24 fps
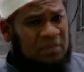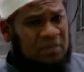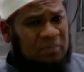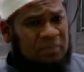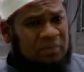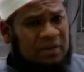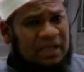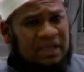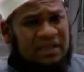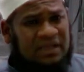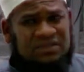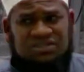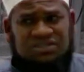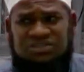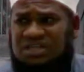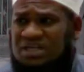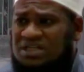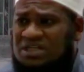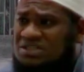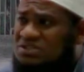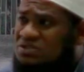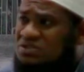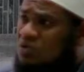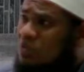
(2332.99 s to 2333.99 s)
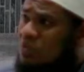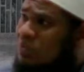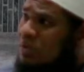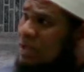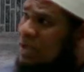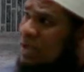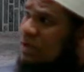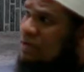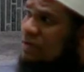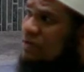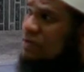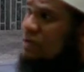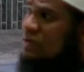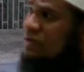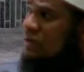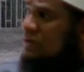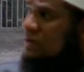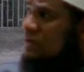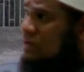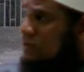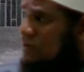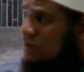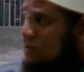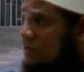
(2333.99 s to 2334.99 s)
and playing chess, or playing
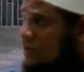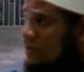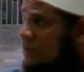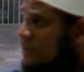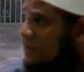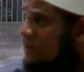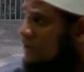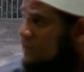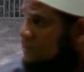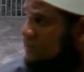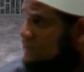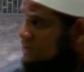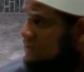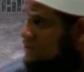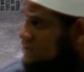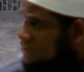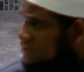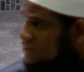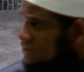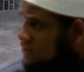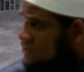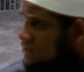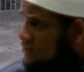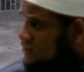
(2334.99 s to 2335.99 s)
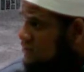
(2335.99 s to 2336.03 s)
dominoes,